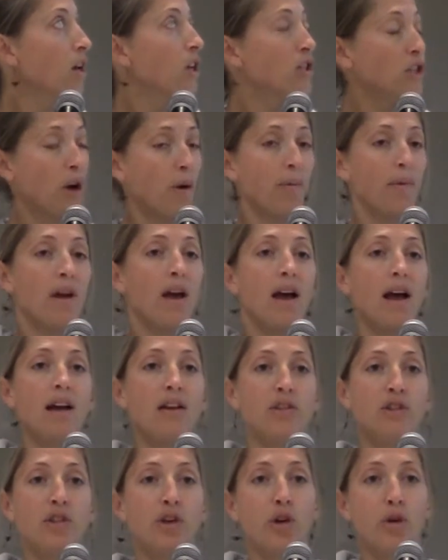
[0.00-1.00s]
So,
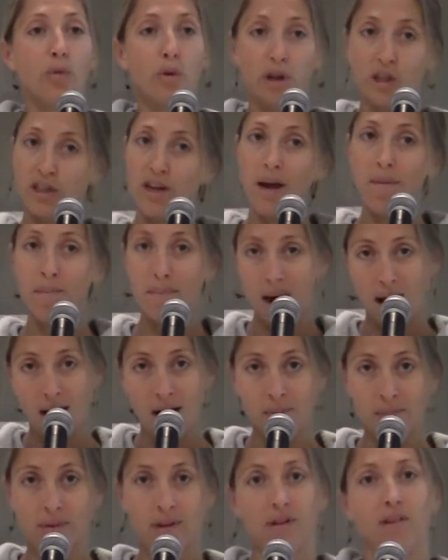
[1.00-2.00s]
as your workshop
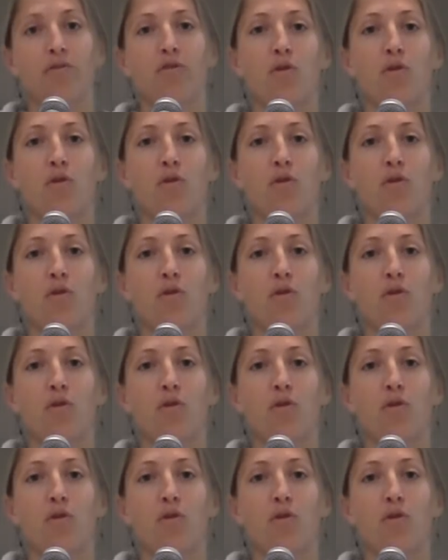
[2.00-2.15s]
mom,